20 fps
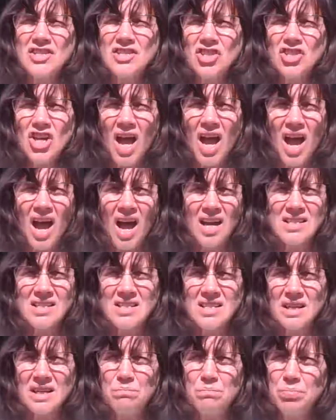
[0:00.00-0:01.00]
is
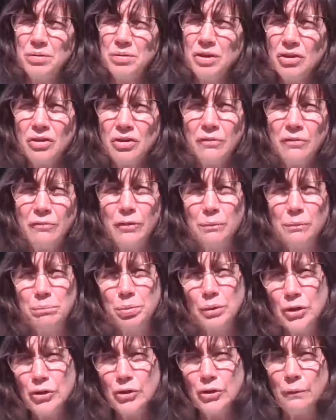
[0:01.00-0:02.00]
just in beautiful
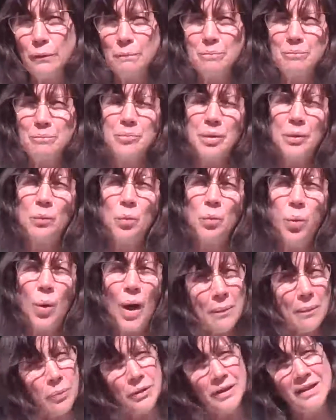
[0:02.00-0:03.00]
bloom, but
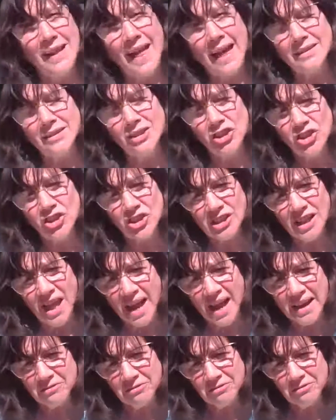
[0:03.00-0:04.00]
what would that look
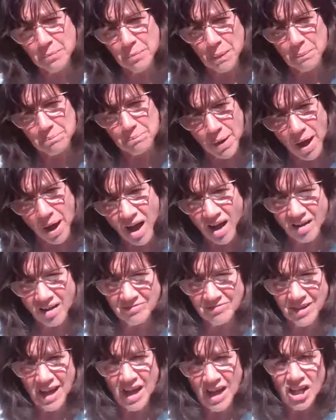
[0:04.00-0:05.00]
like from
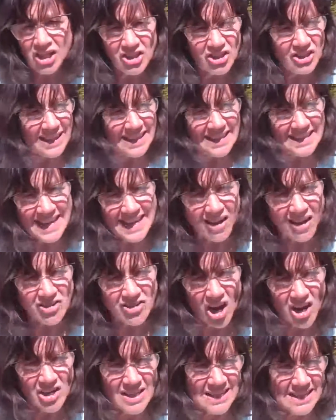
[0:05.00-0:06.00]
above, looking
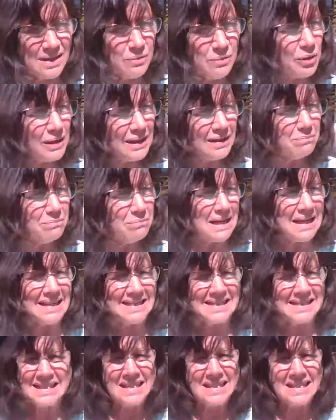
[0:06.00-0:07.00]
down on it? It would give me
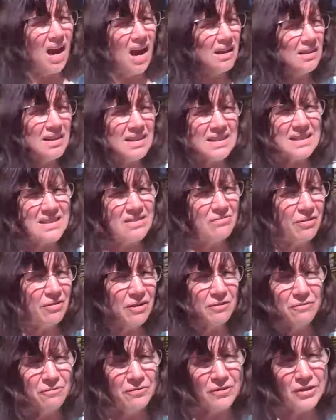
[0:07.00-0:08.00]
an entirely
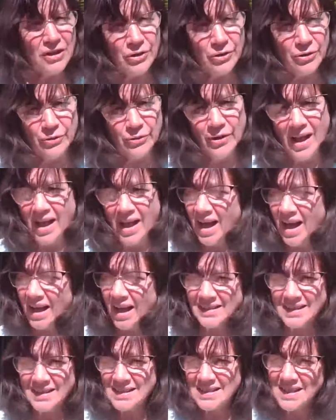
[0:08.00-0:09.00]
different view.
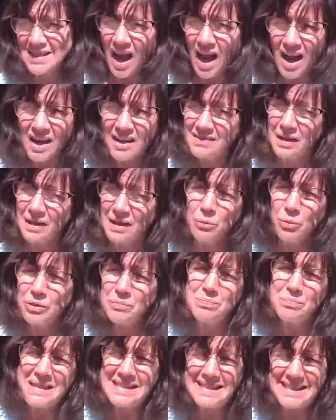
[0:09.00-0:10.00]
There
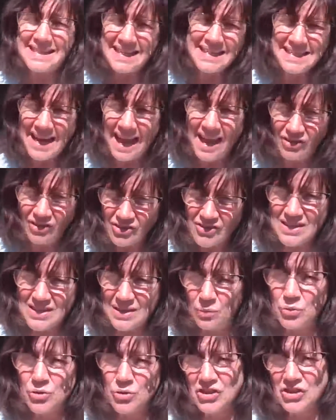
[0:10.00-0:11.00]
would be details
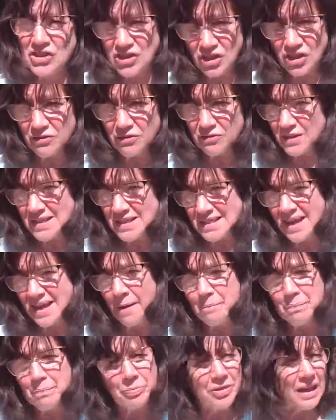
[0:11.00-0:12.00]
that would surface
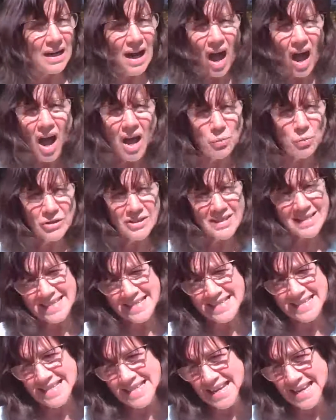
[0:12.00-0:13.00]
that I
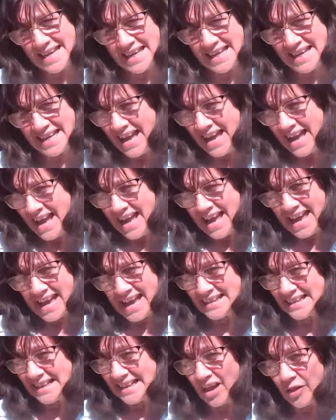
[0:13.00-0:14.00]
wouldn't see
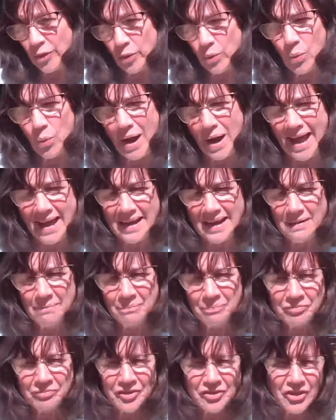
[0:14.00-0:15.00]
any other way.
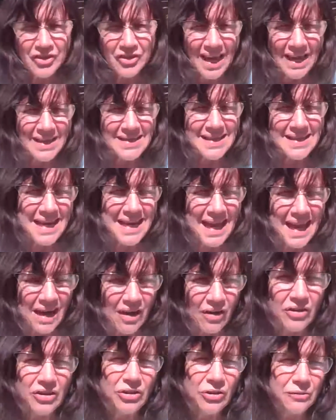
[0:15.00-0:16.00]
So that's an
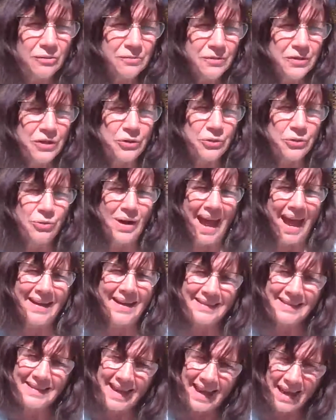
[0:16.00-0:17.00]
aerial view,
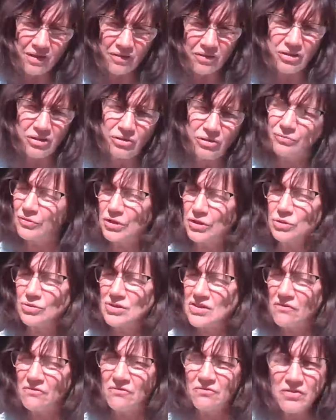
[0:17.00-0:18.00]
and an aerial view
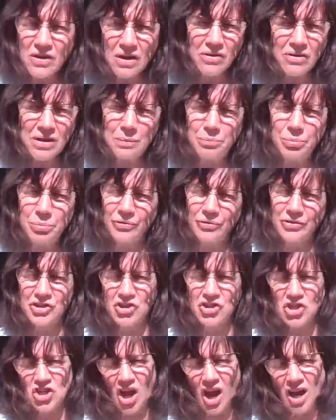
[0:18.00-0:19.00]
is a very
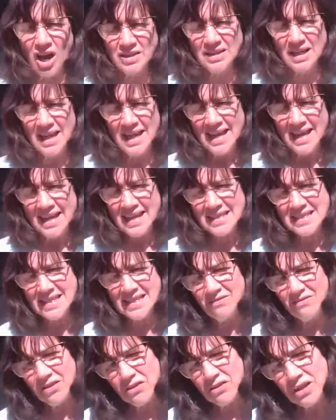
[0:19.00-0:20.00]
important shot.
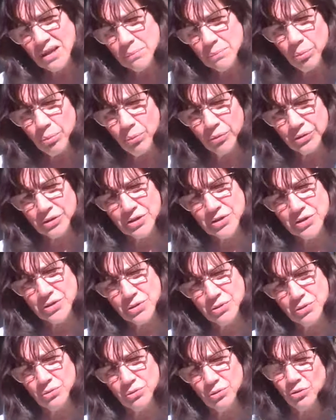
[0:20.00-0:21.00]
It's a very important
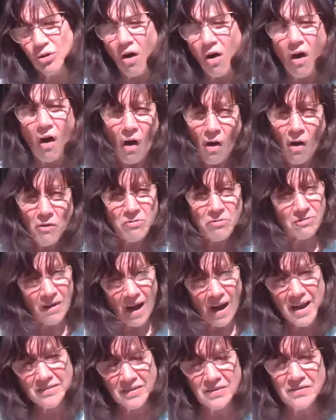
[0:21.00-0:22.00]
tool. All
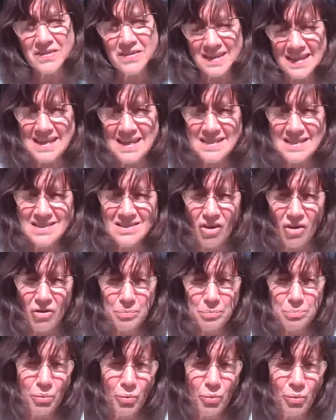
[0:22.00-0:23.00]
5 of these
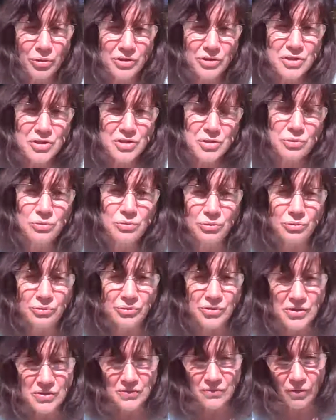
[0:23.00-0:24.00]
are important
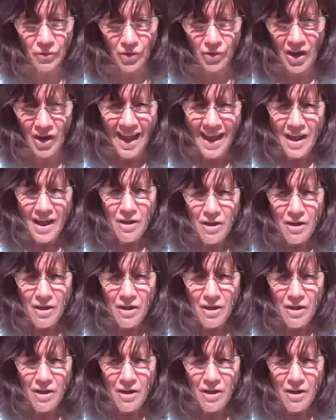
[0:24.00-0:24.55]
tools for